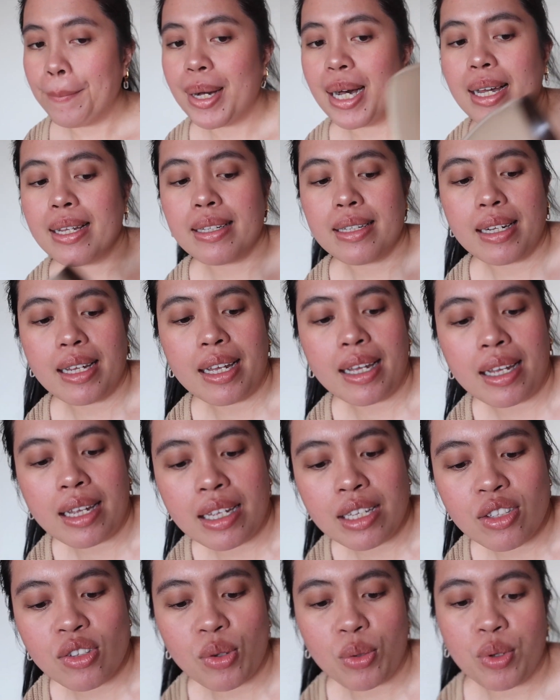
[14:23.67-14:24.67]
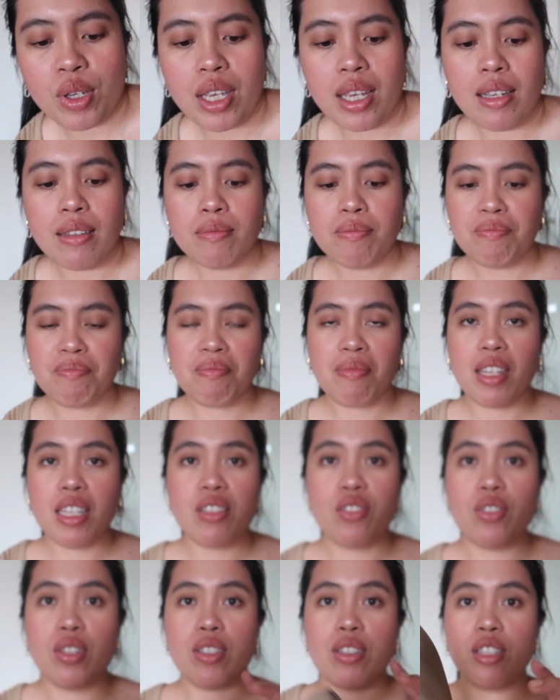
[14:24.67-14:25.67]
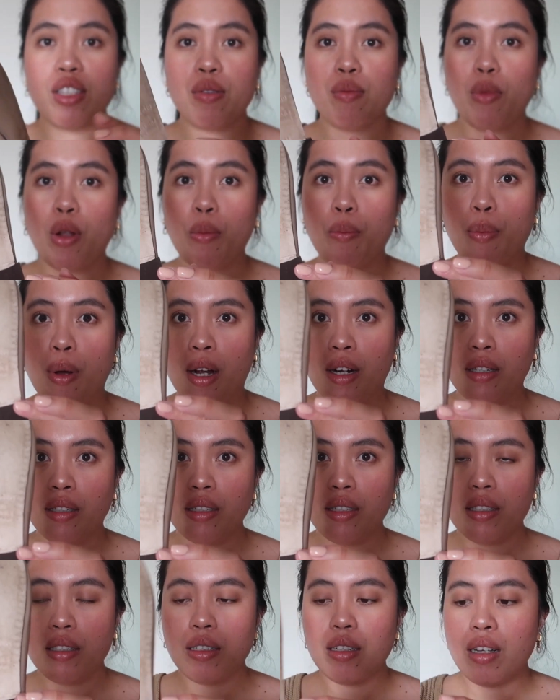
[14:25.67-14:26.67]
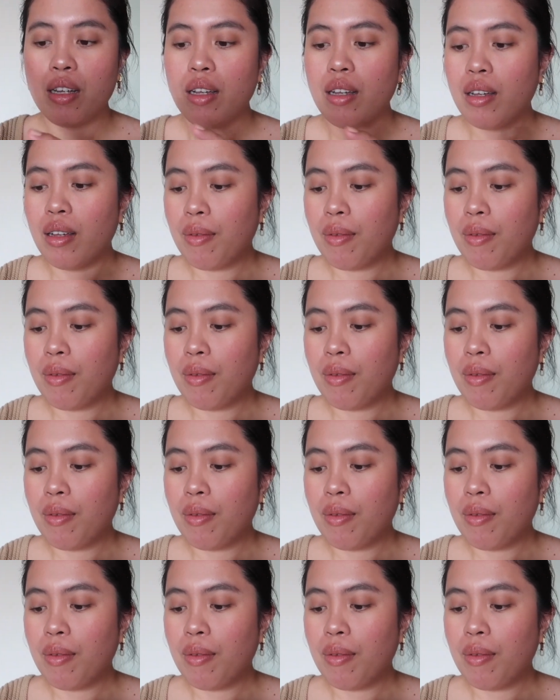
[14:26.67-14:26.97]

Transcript: but it's okay, it's just a small part.